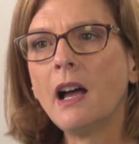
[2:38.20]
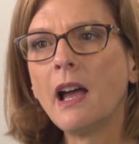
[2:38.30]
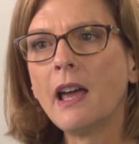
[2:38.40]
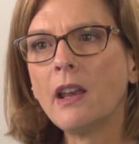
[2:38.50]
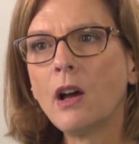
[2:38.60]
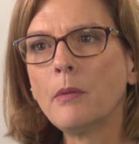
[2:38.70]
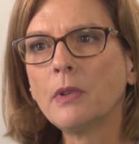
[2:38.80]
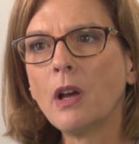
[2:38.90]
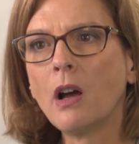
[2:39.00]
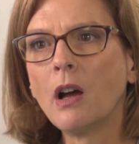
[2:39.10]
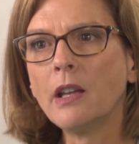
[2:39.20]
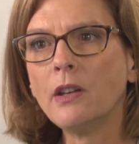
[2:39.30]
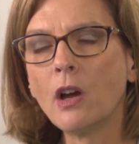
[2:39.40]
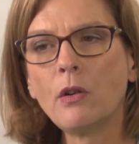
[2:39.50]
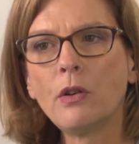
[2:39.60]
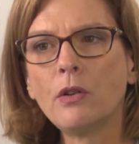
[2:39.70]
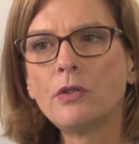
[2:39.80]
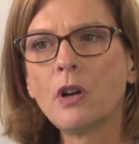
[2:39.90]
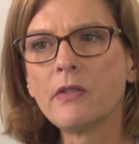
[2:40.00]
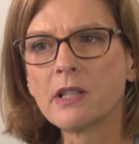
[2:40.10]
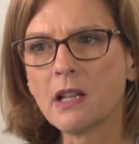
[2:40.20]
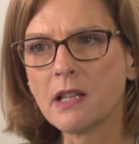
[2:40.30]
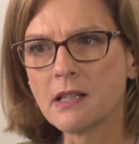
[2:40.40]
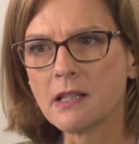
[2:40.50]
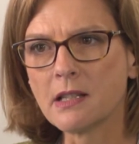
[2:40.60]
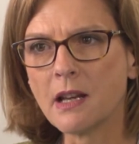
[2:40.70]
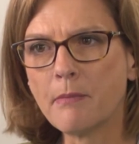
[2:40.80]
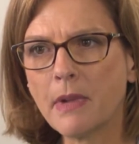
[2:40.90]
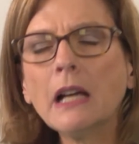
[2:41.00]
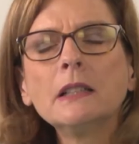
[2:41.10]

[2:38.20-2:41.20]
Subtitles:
And I know her driver's license number.